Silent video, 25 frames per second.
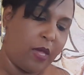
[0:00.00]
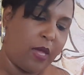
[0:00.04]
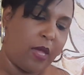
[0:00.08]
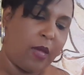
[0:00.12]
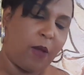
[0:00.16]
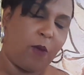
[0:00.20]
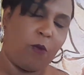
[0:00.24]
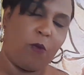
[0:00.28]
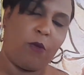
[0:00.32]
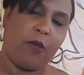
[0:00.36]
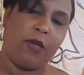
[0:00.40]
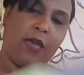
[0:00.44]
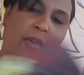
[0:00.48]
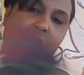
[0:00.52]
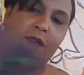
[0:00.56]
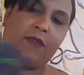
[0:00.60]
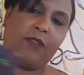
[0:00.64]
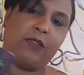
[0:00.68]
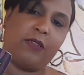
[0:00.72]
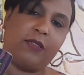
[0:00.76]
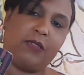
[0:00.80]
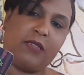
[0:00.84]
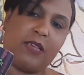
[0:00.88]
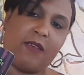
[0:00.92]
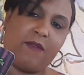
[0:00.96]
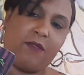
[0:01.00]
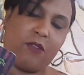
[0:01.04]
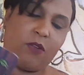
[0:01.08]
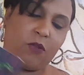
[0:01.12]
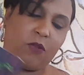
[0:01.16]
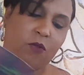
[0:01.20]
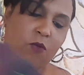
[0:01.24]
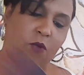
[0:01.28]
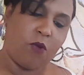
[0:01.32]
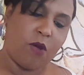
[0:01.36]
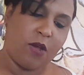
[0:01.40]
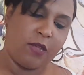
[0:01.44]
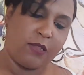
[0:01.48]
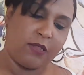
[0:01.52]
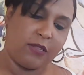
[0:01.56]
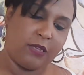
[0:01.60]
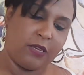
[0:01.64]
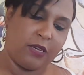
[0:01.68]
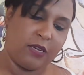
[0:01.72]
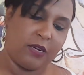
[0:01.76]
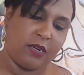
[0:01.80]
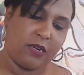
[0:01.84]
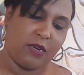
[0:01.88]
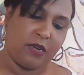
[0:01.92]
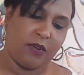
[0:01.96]
And we have the Seven of Wands
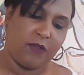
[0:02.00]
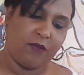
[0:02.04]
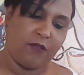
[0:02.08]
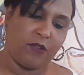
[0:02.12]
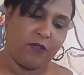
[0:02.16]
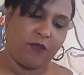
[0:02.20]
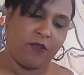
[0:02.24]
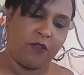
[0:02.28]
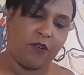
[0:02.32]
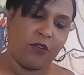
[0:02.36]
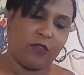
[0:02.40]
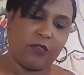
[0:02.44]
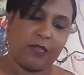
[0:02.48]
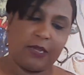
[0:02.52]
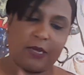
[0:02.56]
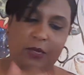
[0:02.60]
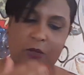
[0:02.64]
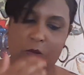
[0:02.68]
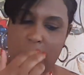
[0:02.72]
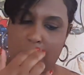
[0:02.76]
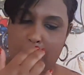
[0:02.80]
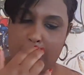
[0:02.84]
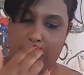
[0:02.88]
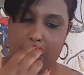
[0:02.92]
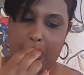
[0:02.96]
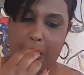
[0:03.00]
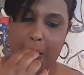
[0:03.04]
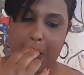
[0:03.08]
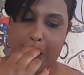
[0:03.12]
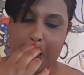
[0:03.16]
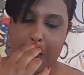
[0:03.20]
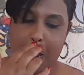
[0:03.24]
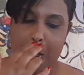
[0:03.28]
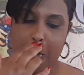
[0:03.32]
here in reverse as well.